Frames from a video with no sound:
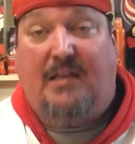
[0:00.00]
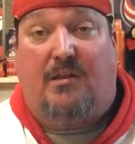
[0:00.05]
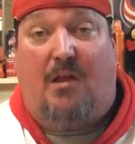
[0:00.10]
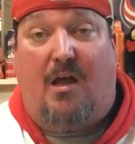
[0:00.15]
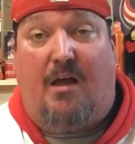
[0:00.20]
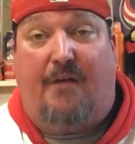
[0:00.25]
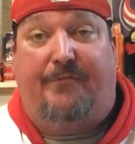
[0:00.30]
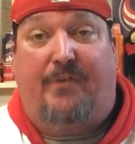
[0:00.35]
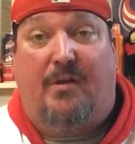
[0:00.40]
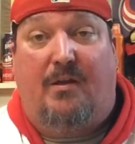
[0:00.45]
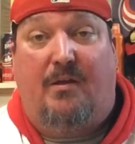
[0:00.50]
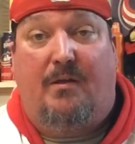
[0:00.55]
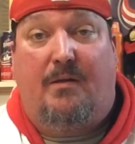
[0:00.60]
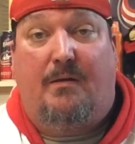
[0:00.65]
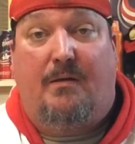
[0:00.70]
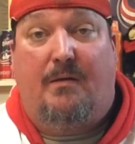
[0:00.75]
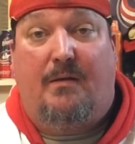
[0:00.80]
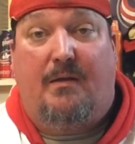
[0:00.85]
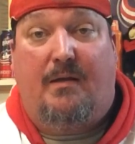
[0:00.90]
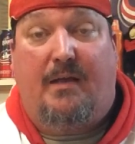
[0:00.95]
loved
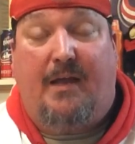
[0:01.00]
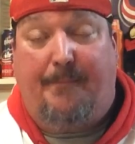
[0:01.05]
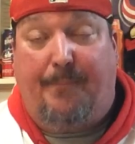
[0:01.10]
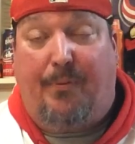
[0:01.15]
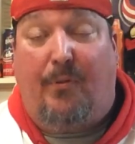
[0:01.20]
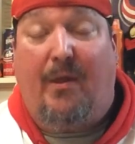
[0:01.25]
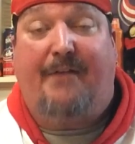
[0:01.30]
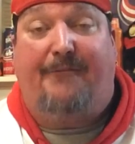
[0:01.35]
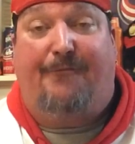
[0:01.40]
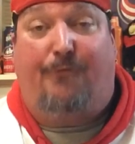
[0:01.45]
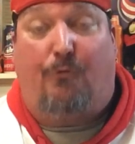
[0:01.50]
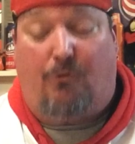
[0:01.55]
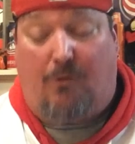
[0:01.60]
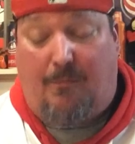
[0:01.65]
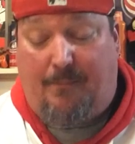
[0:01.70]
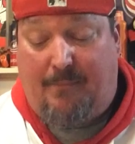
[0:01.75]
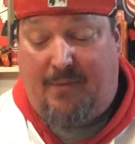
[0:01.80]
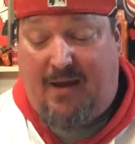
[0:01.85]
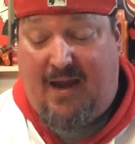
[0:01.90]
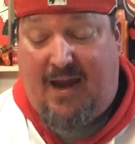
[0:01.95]
him playing for
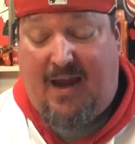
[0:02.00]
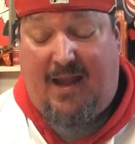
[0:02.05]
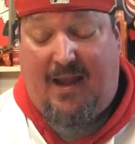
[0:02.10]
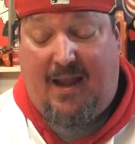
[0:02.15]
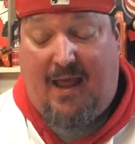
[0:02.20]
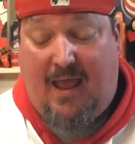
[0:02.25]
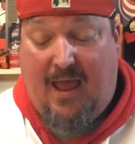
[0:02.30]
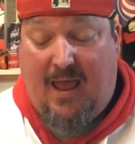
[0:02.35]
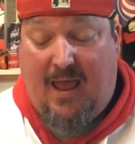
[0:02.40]
him and